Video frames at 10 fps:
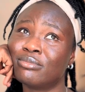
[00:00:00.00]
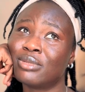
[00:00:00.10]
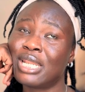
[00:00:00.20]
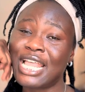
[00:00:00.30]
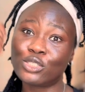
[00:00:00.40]

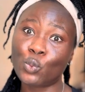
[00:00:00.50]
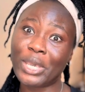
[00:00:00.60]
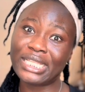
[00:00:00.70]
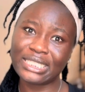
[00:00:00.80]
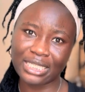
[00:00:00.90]
less
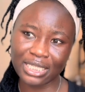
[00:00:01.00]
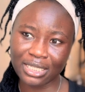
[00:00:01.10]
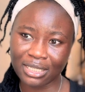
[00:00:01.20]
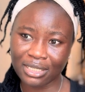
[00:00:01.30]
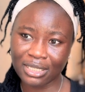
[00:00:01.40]
weighty
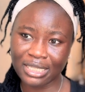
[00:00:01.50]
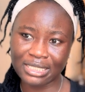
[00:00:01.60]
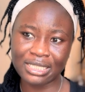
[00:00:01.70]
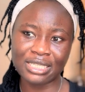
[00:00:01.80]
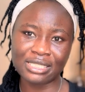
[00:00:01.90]

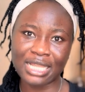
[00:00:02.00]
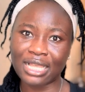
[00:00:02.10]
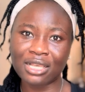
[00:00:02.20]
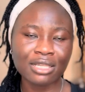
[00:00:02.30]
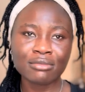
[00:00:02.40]
it is.
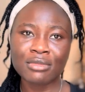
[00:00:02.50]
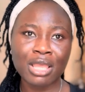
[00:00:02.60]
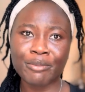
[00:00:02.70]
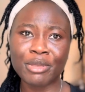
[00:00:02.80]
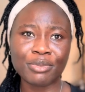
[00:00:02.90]
Like
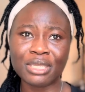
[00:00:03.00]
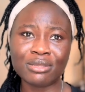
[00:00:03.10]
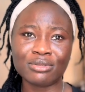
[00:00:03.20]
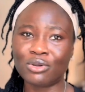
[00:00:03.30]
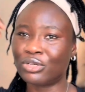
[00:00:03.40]

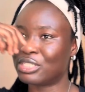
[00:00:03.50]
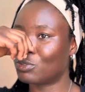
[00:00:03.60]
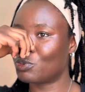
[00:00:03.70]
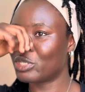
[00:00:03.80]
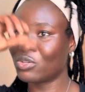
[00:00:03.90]
maybe, or the
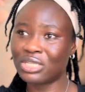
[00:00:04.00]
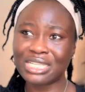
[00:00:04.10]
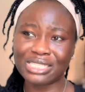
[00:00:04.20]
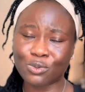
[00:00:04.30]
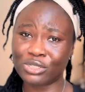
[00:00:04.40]
situation
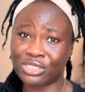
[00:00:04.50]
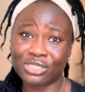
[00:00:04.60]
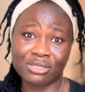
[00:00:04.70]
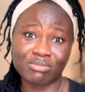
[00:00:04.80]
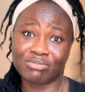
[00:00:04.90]
is, it
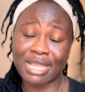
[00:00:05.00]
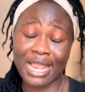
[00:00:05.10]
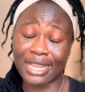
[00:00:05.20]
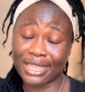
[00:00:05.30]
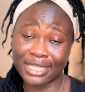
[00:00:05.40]
wasn't
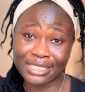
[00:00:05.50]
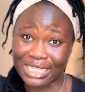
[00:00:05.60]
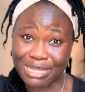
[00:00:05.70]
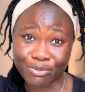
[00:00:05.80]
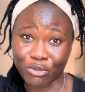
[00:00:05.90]
anything
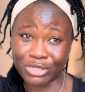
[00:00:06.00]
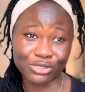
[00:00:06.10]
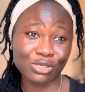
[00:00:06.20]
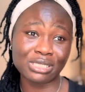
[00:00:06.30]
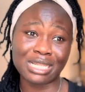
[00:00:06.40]
deep, or it's
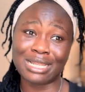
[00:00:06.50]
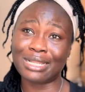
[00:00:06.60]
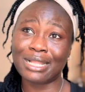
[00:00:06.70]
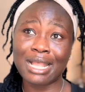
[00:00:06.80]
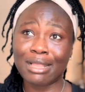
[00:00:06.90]
just
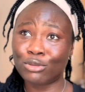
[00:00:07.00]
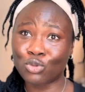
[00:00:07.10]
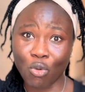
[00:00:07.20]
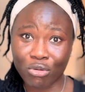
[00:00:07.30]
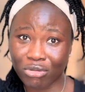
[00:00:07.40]
a
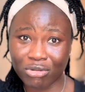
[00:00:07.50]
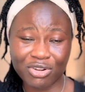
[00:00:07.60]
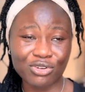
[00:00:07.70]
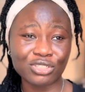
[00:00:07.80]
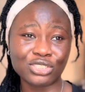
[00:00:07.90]
talk,
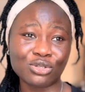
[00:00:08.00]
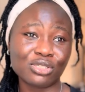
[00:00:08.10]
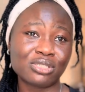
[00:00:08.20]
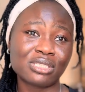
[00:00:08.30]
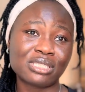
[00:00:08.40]
or it's
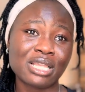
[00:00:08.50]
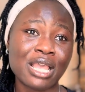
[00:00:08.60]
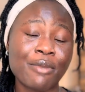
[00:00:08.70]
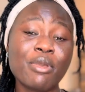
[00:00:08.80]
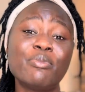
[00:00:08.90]
just,
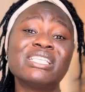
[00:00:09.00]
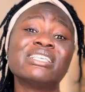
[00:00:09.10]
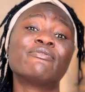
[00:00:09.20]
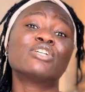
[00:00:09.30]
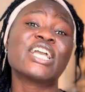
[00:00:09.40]
maybe it's
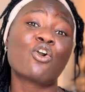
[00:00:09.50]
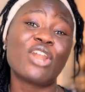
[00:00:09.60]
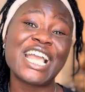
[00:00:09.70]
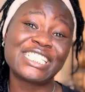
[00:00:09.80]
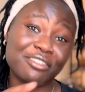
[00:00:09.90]
even a
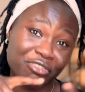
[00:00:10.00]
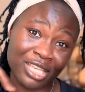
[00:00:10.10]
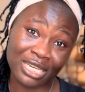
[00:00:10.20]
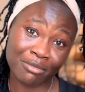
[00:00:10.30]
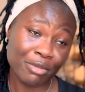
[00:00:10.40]
collective
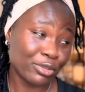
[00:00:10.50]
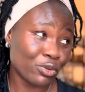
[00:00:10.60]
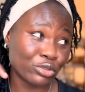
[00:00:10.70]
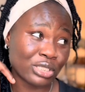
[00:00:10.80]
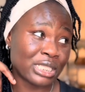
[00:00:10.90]
thing. Maybe
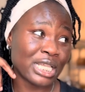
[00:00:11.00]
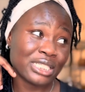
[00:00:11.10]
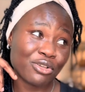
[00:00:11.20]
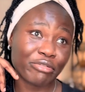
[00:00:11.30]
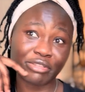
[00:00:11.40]
someone just enters
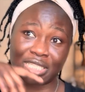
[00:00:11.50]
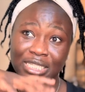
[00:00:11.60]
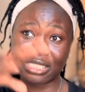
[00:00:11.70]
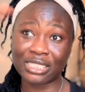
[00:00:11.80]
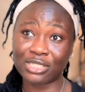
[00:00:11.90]
the office
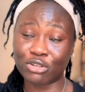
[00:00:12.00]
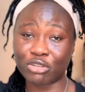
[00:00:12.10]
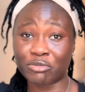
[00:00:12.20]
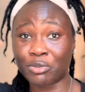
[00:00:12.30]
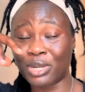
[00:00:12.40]
and sees a lot
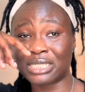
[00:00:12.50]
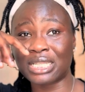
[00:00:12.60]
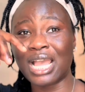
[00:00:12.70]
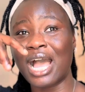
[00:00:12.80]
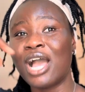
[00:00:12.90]
of people and
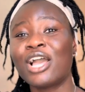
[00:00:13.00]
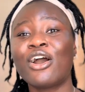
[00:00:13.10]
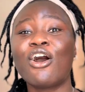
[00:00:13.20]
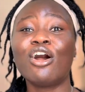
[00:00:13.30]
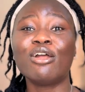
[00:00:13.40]
say,
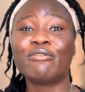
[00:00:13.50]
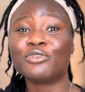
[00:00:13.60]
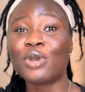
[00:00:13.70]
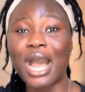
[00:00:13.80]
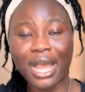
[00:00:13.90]
all of
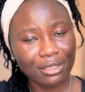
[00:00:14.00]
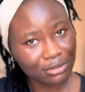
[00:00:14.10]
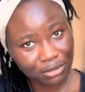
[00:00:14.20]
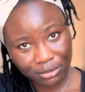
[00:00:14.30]
you are,